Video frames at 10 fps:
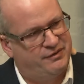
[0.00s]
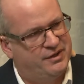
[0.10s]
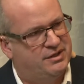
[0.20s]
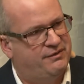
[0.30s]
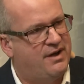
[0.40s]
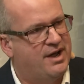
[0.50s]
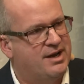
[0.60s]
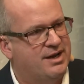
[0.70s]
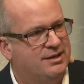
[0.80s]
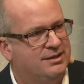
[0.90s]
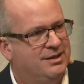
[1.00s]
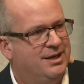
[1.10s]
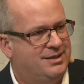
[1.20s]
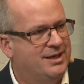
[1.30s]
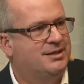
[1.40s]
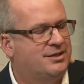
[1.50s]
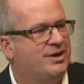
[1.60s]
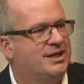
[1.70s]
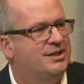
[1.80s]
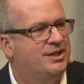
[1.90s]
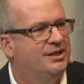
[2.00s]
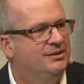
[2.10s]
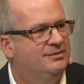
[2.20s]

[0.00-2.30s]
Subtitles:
for defining a data strategy?